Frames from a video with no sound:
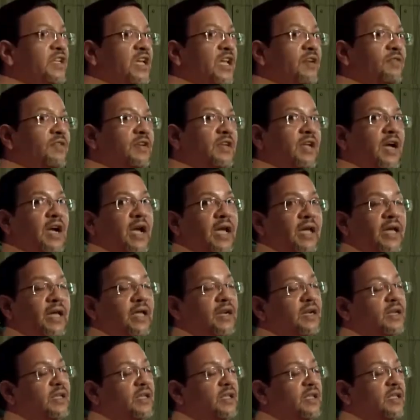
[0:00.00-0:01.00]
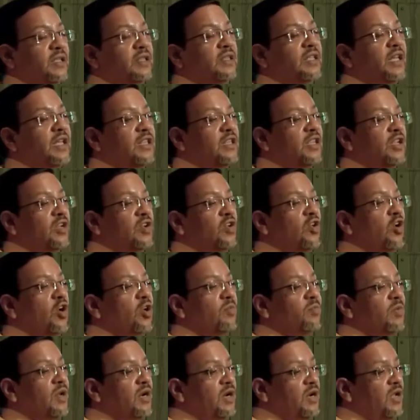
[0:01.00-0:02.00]
Kelvin higher than the
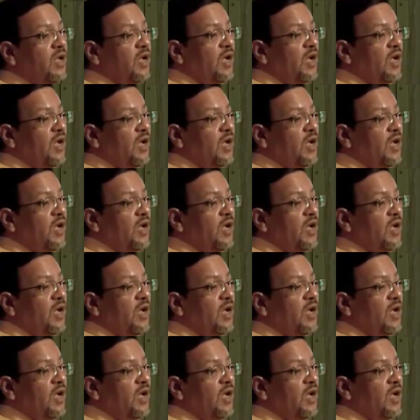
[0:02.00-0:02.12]
normal